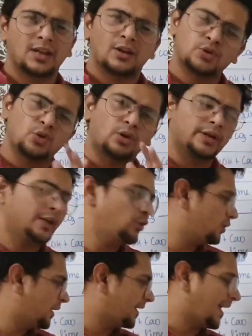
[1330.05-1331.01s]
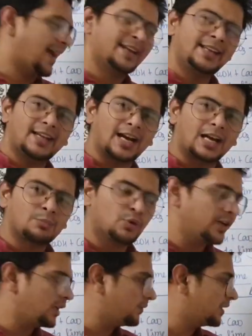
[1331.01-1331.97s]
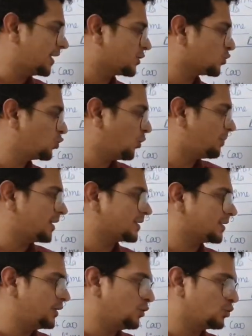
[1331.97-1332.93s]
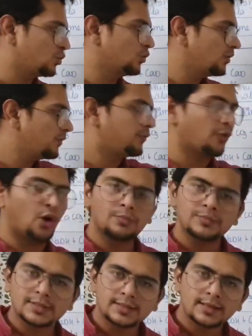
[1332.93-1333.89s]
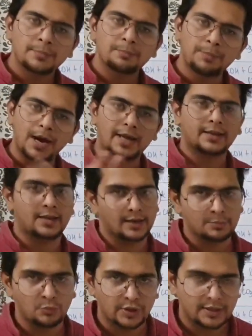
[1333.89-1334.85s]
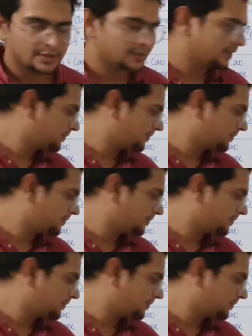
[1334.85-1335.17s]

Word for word: You already know that any carbonate with H2O plus CO2 forms bicarbonate.